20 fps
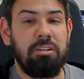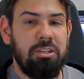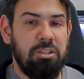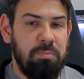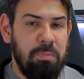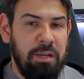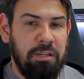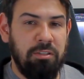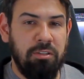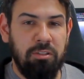
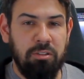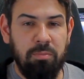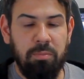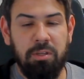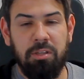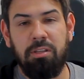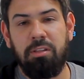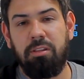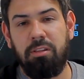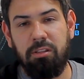expected to
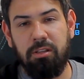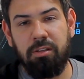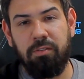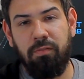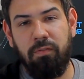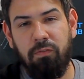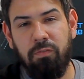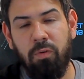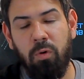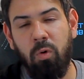be the
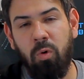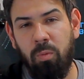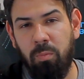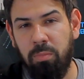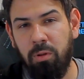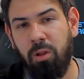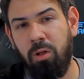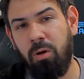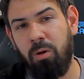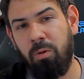
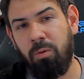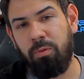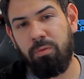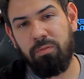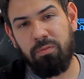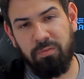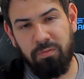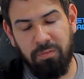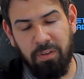full-blown